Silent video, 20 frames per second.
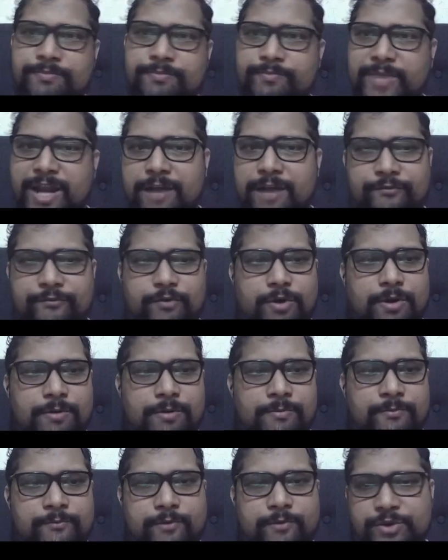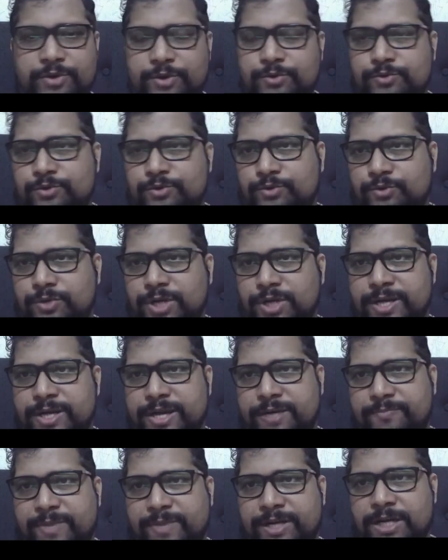a platform for you to
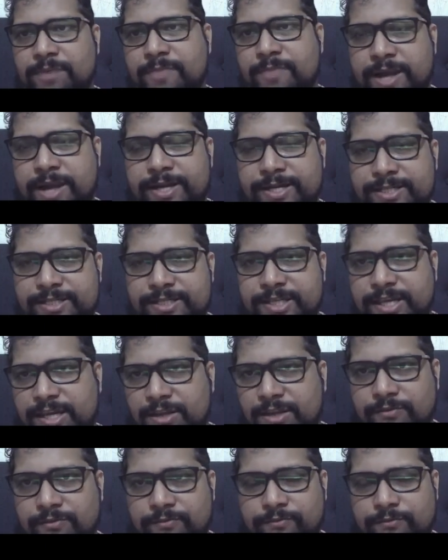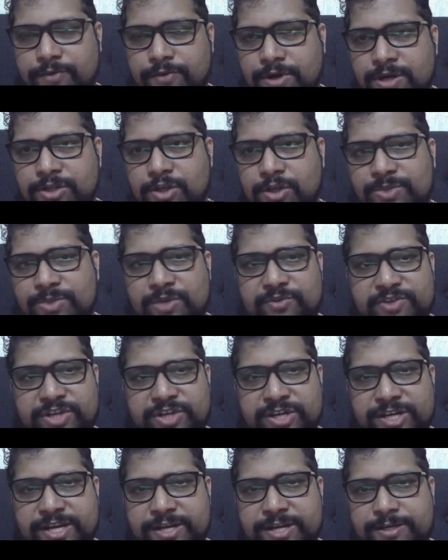connect petabyte scale of Earth
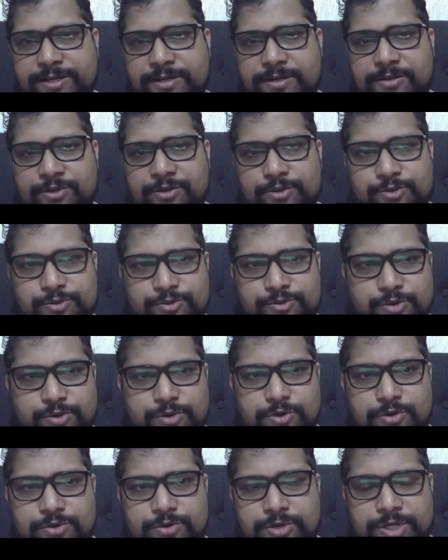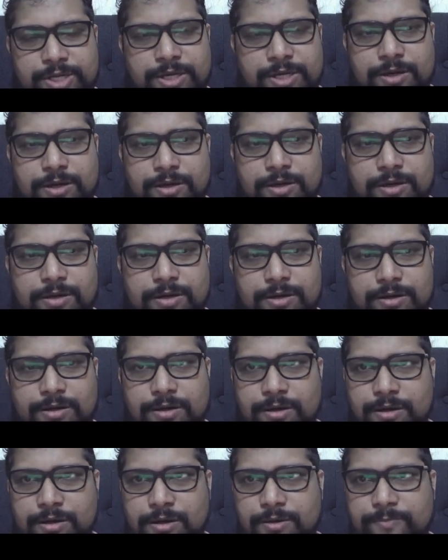observation data to their
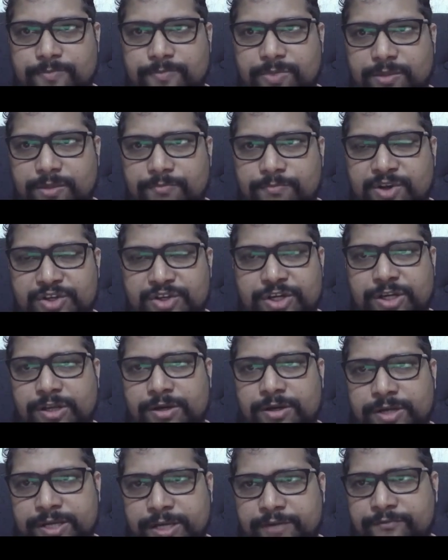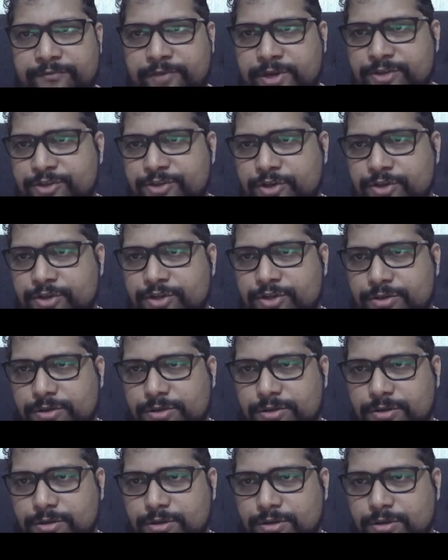machine learning infrastructure.
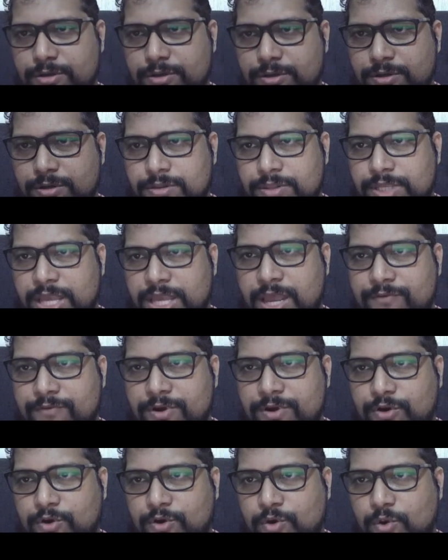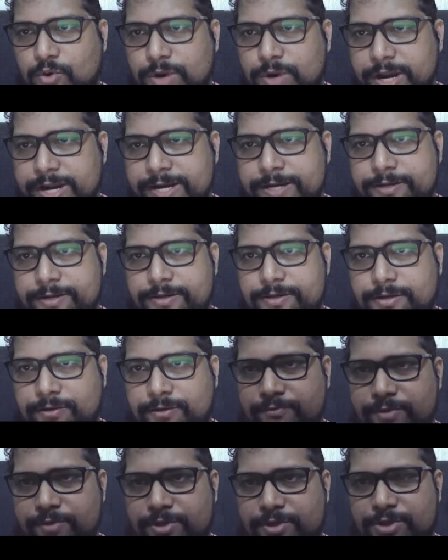They have a code editor,
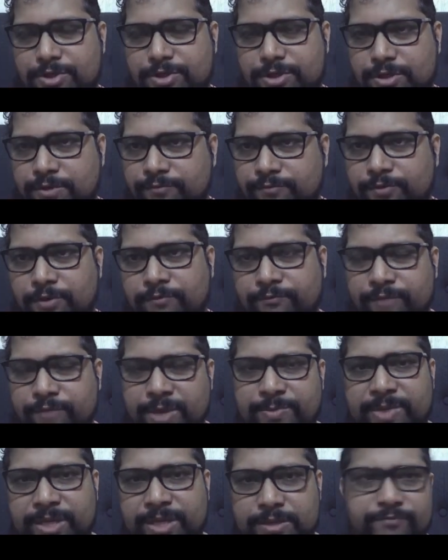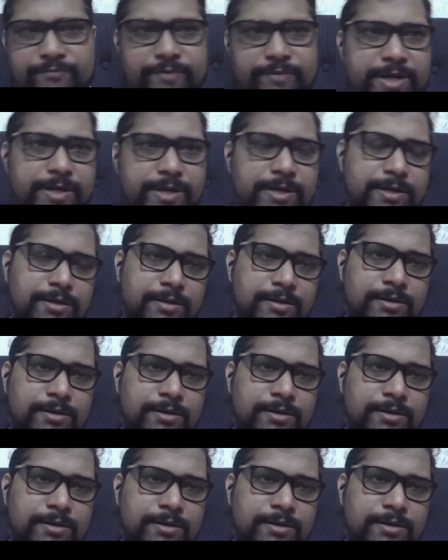which if you're familiar with